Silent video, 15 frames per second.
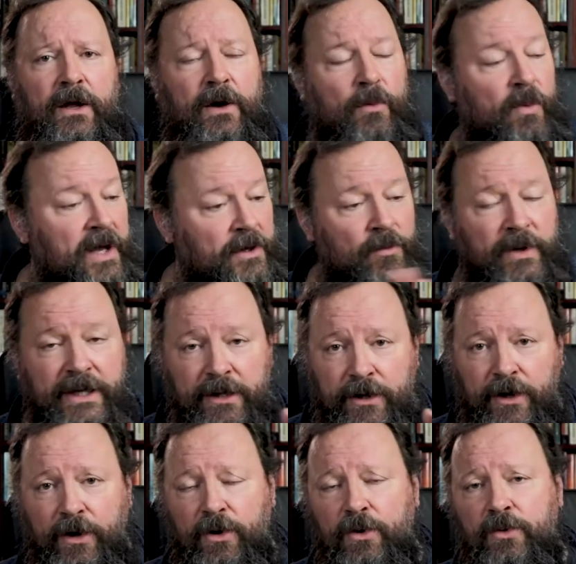where we
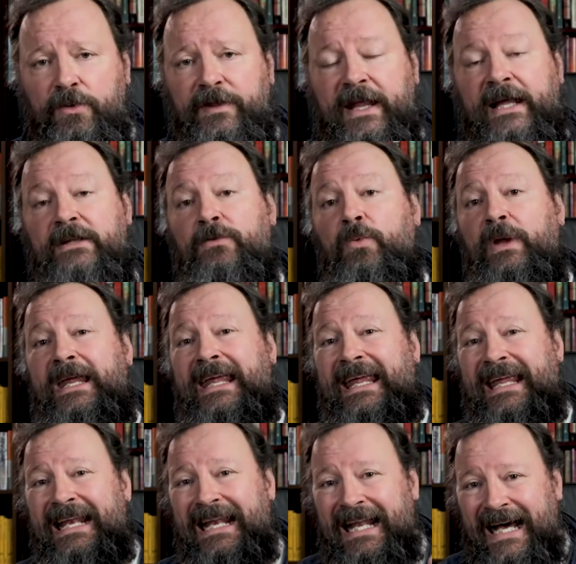know that we
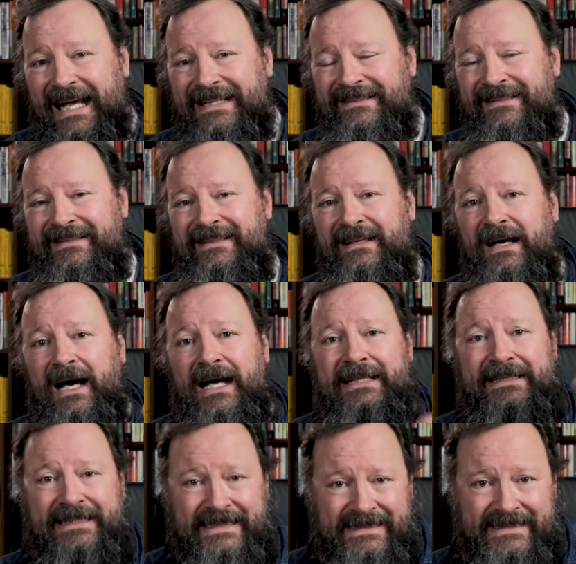cannot
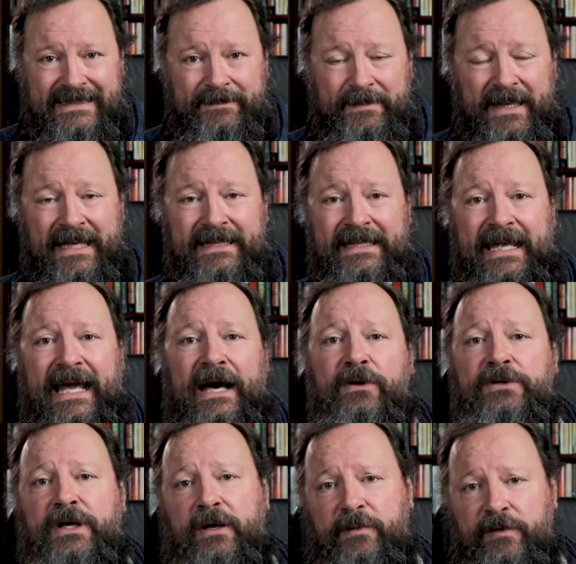anticipate the
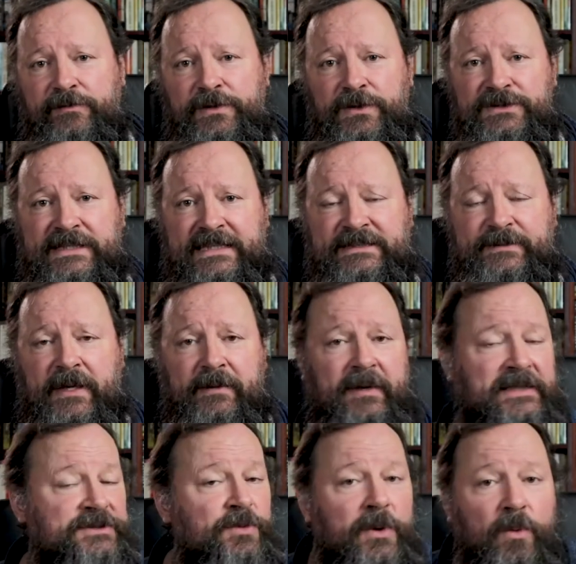outcome of those
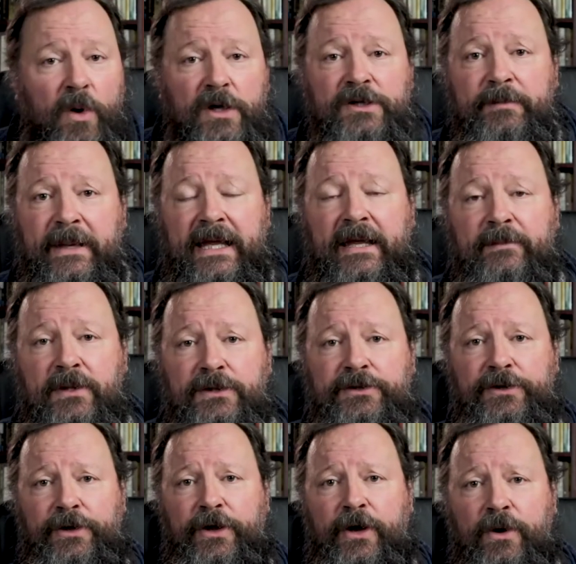experiments. We won't be able
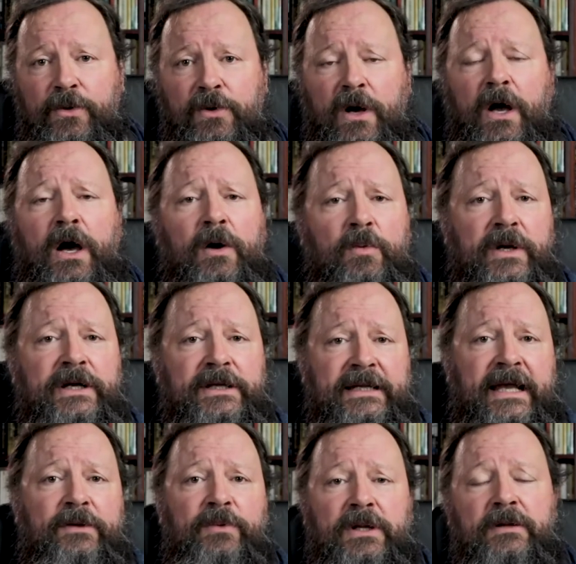to know whether
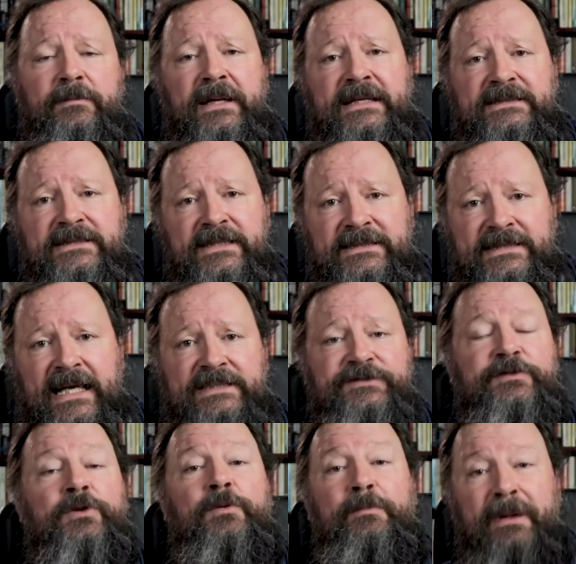they will be
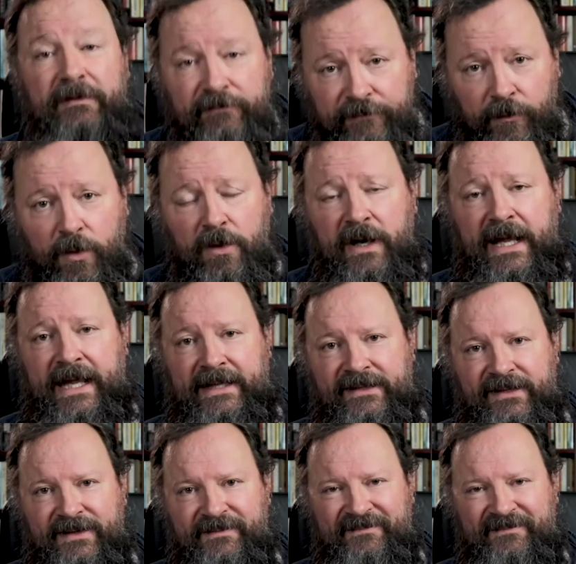successful beforehand.